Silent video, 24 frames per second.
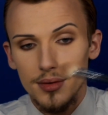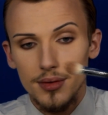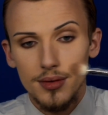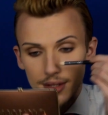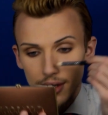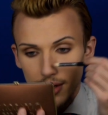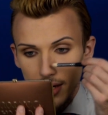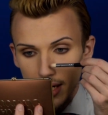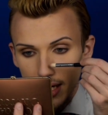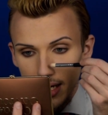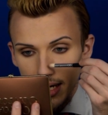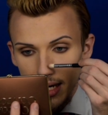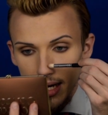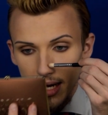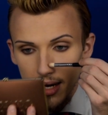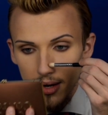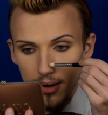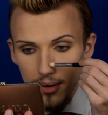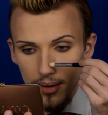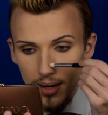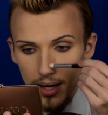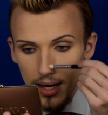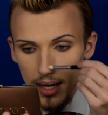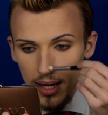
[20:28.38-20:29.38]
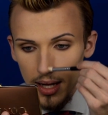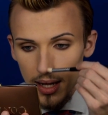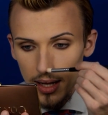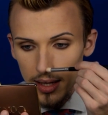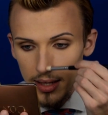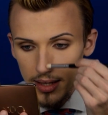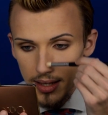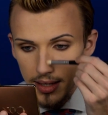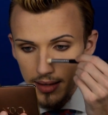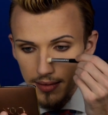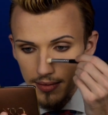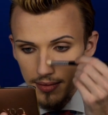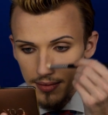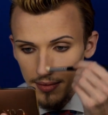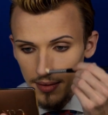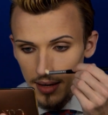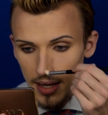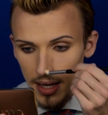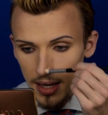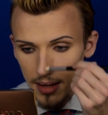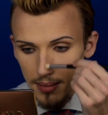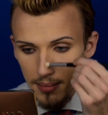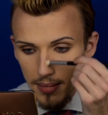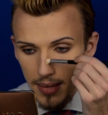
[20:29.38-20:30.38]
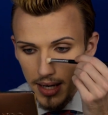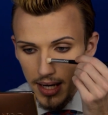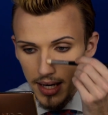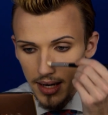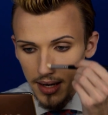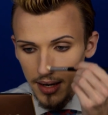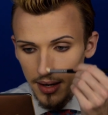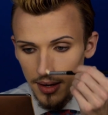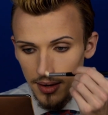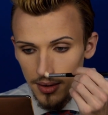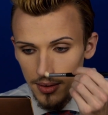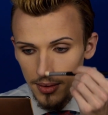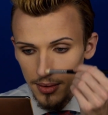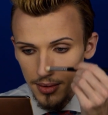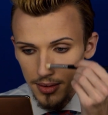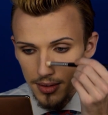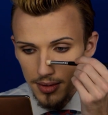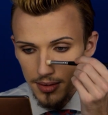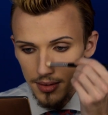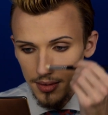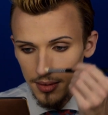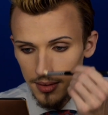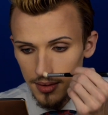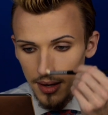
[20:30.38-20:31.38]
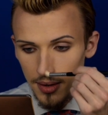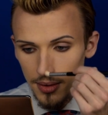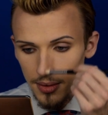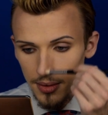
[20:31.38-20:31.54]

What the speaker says: So, and now I'll define my nose.